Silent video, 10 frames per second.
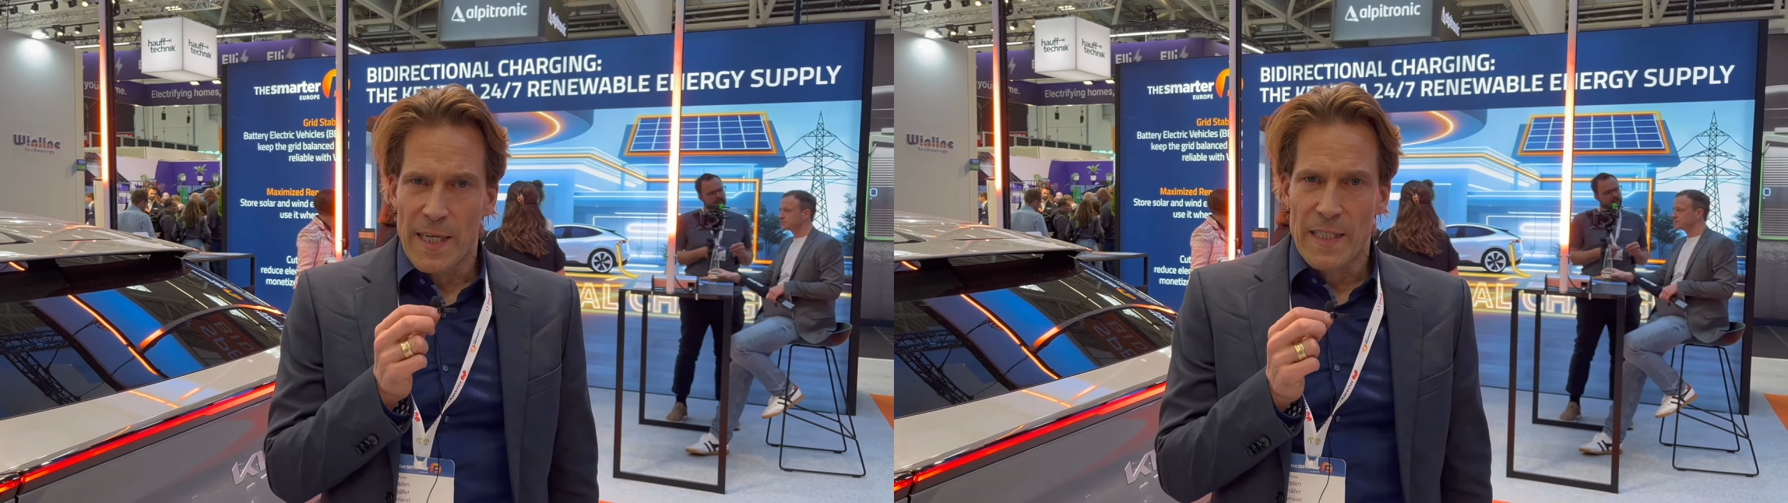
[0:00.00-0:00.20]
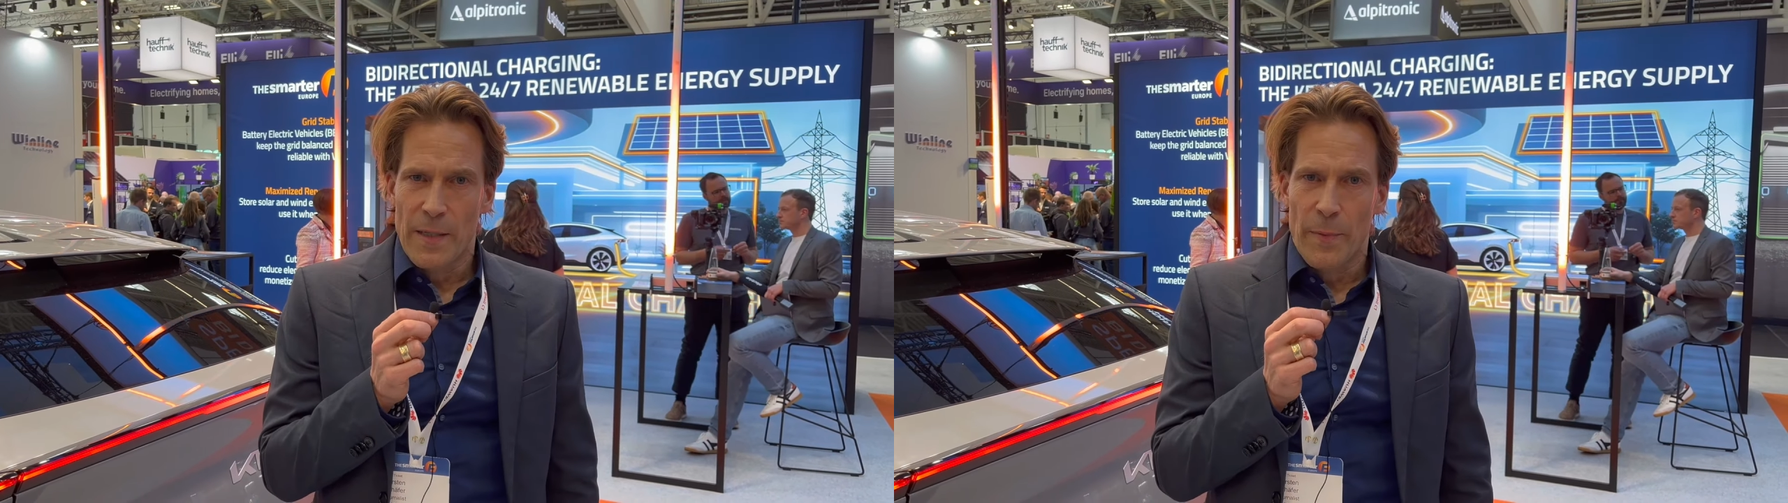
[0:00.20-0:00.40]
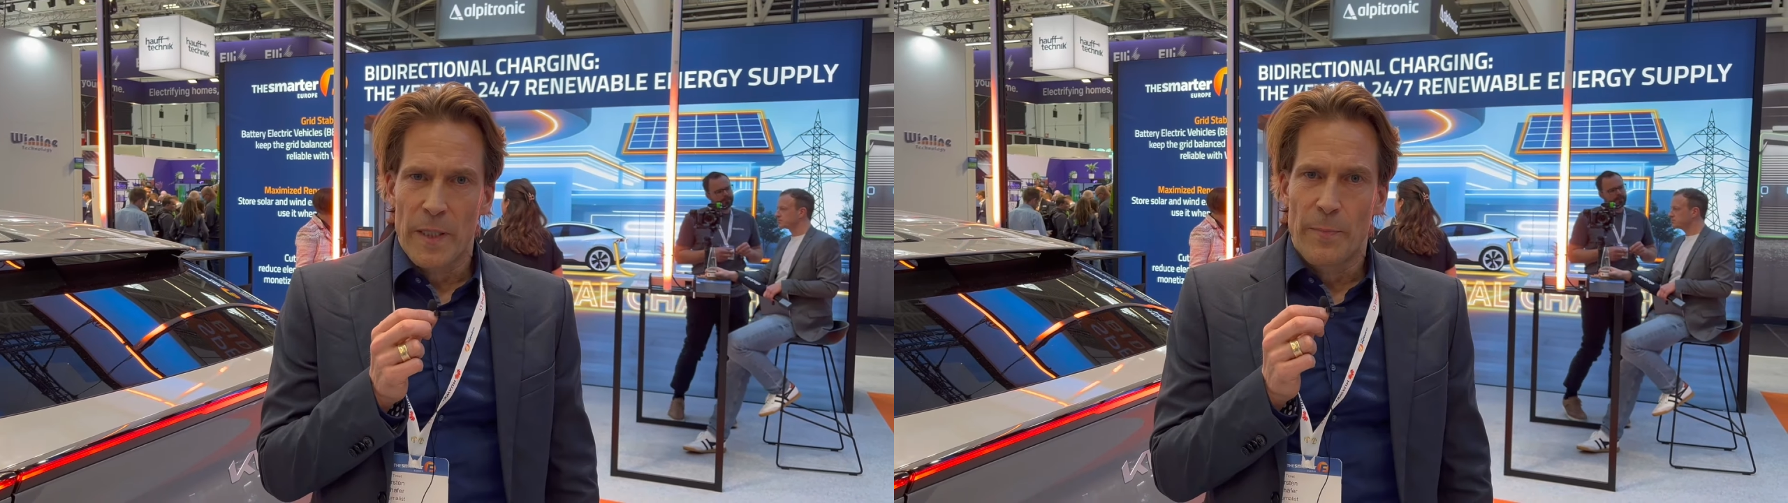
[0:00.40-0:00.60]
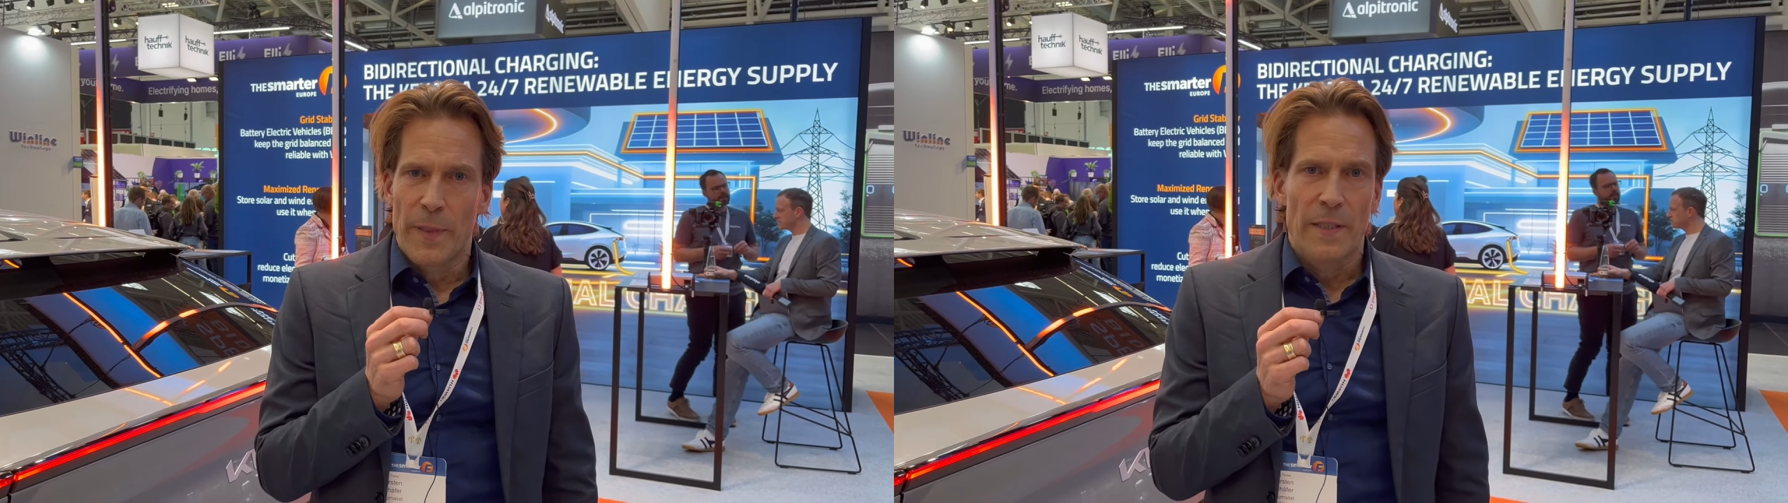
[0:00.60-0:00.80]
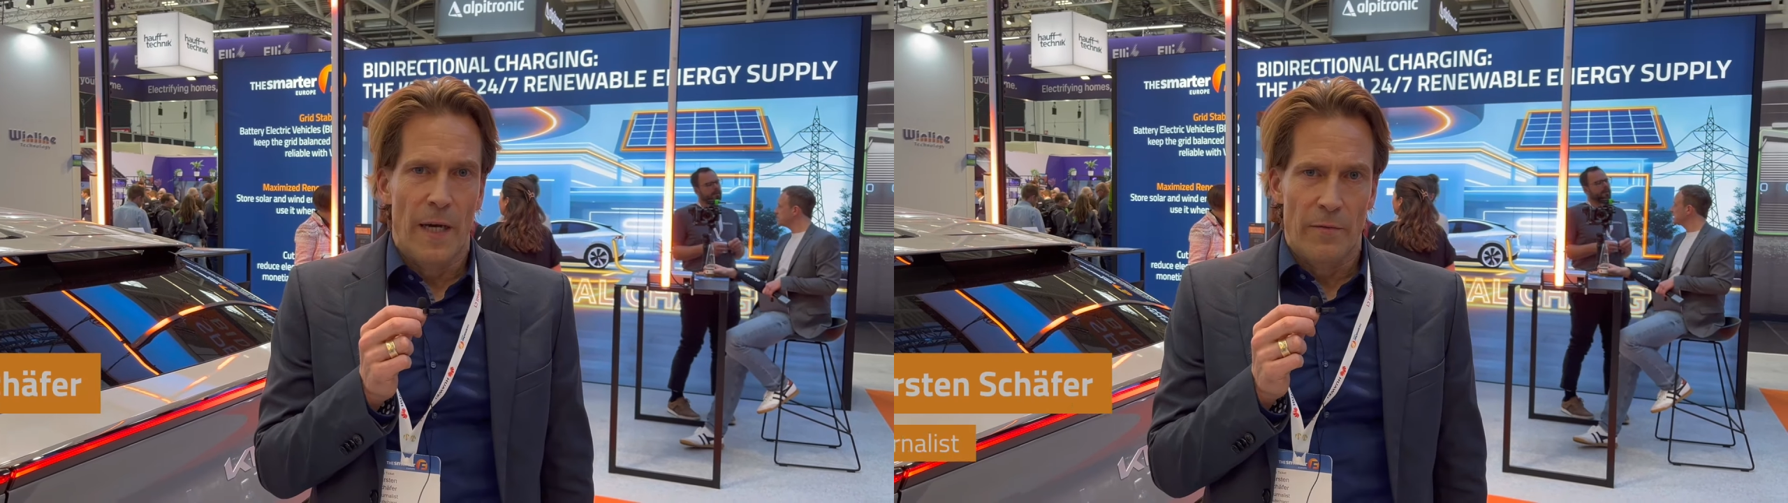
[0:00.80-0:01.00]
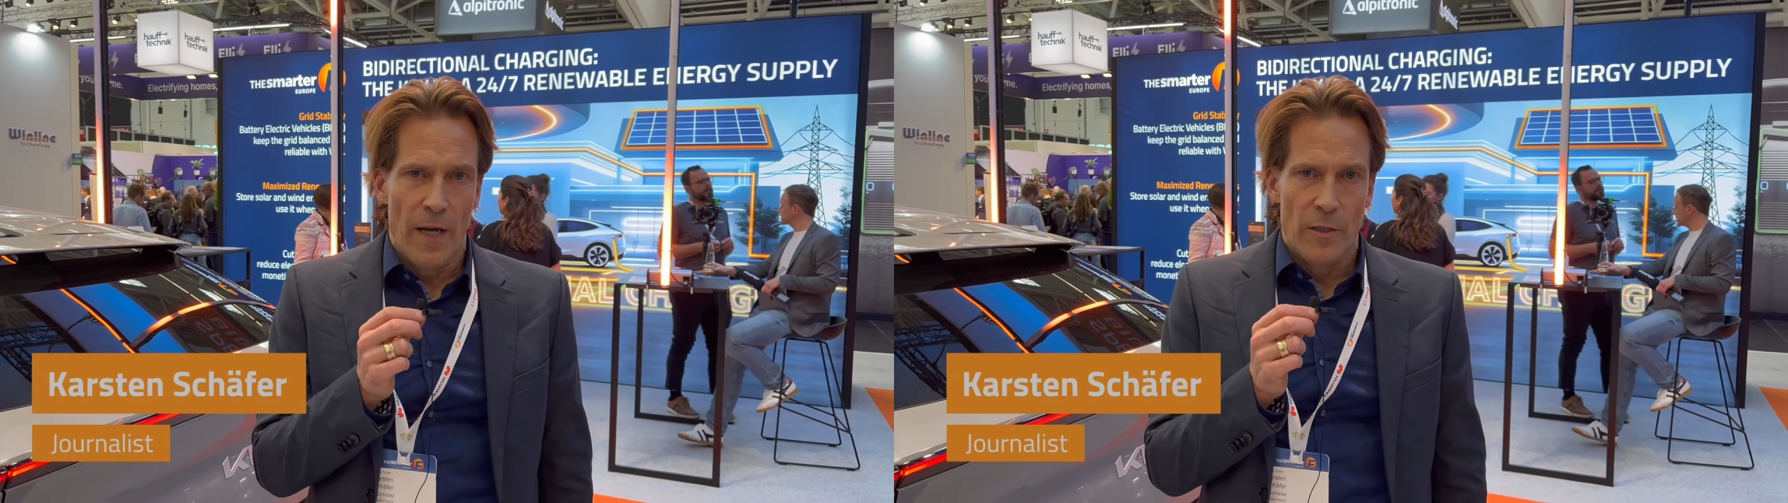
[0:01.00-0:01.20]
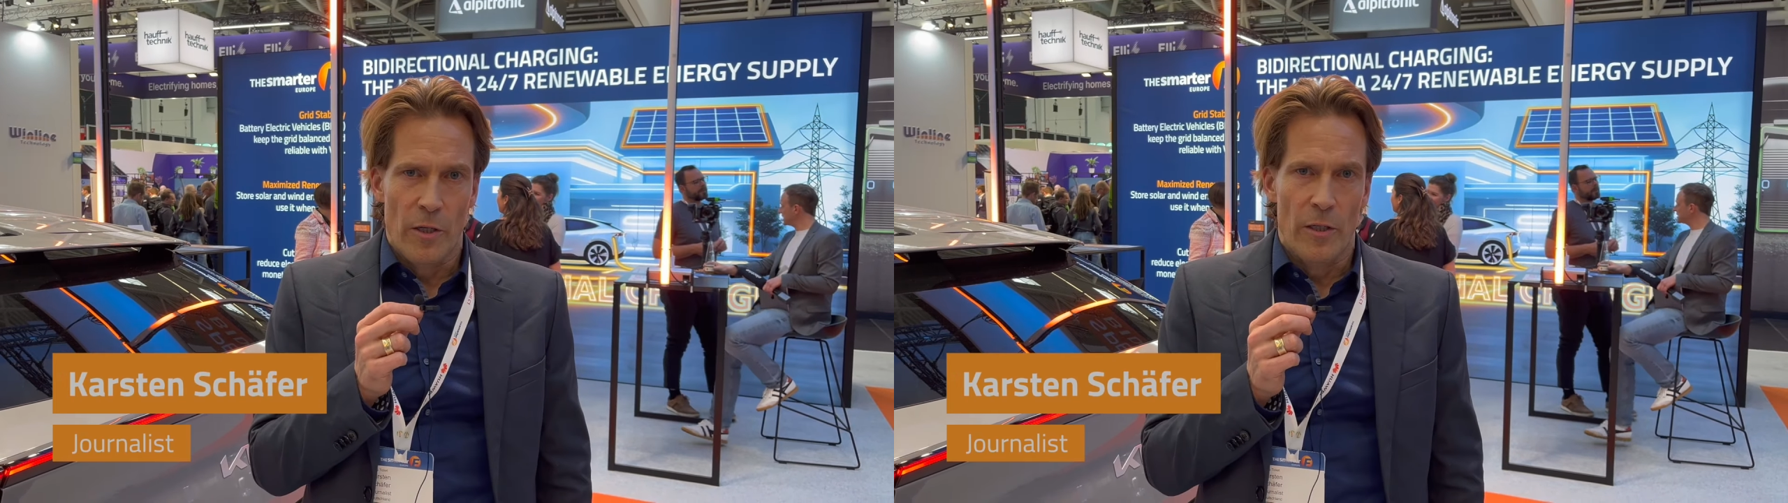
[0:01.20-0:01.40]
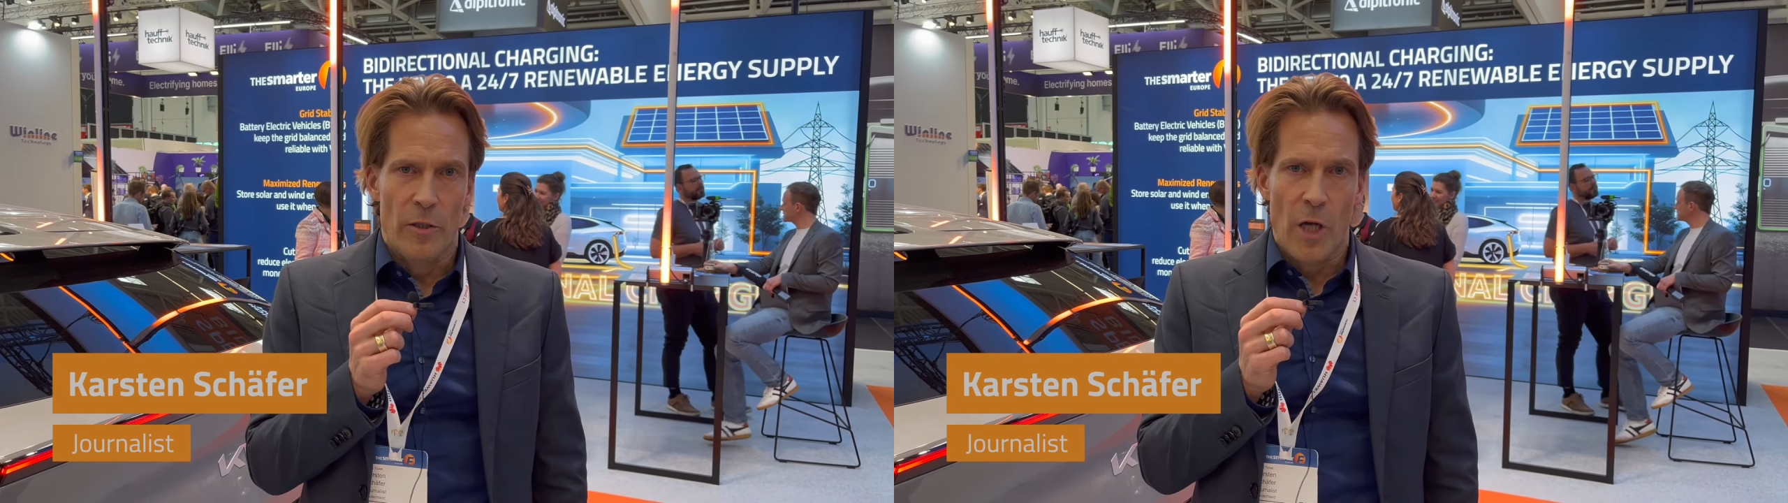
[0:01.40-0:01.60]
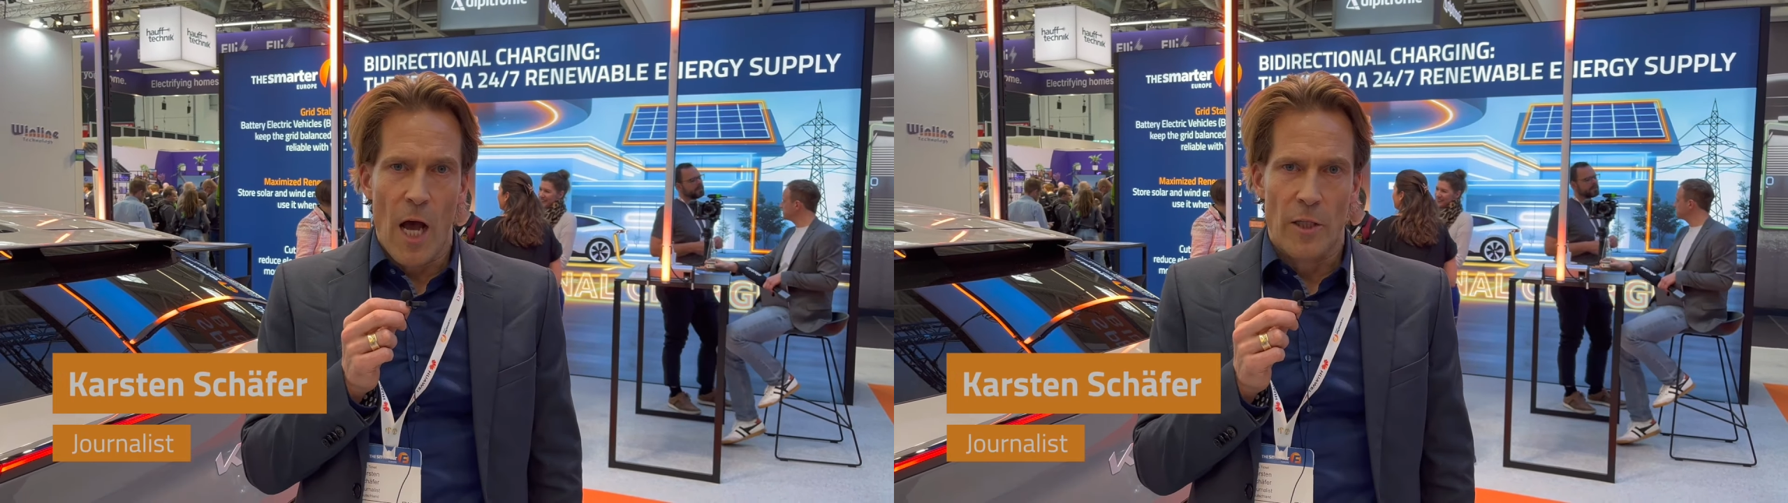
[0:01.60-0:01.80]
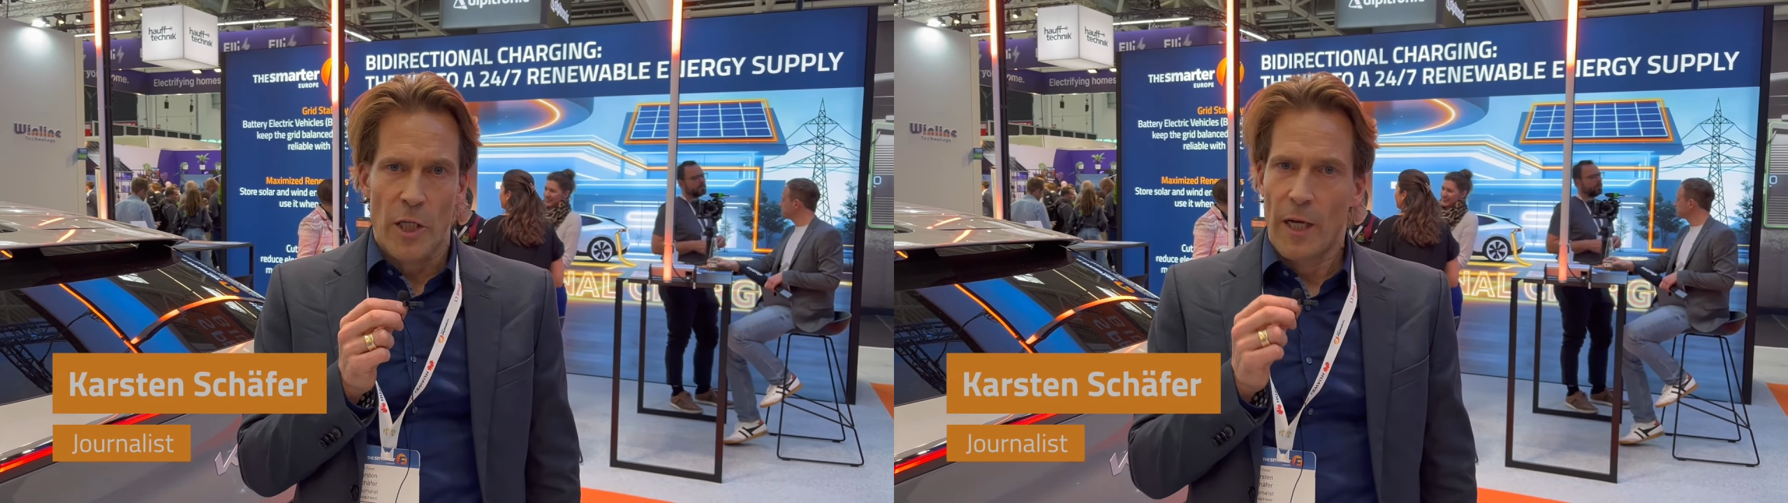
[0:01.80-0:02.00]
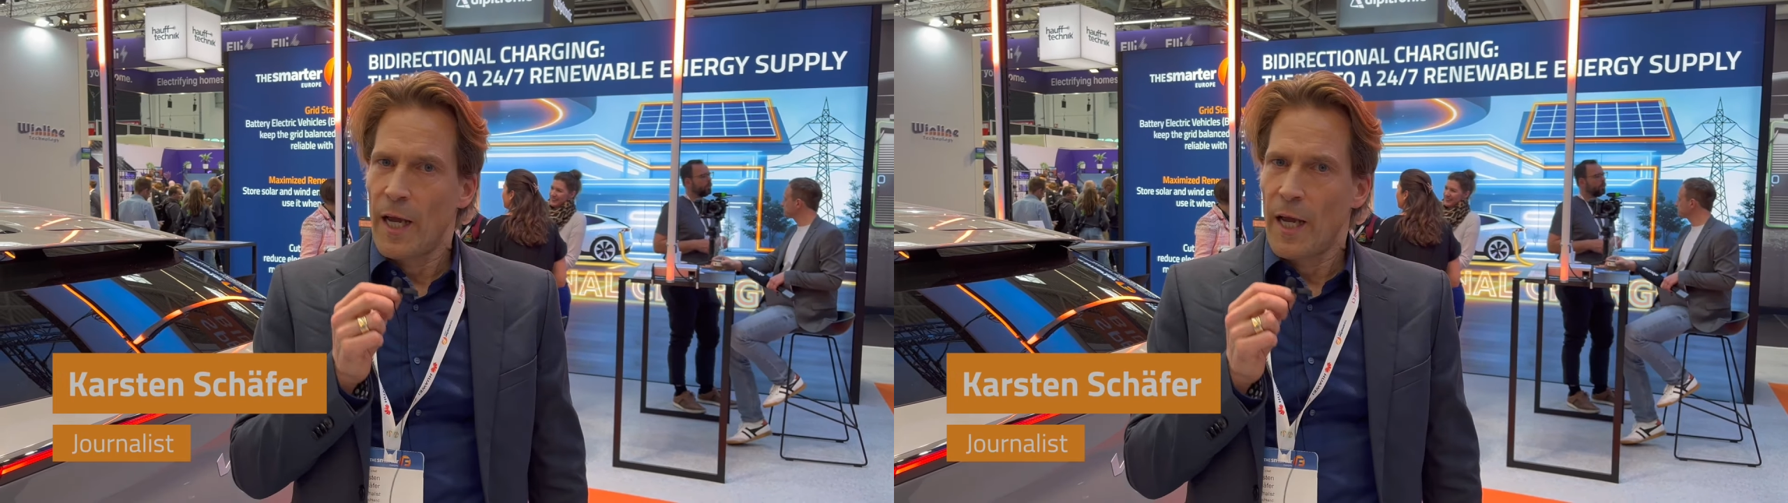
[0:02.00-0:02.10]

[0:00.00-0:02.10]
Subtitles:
exhibit Bidirectional Charging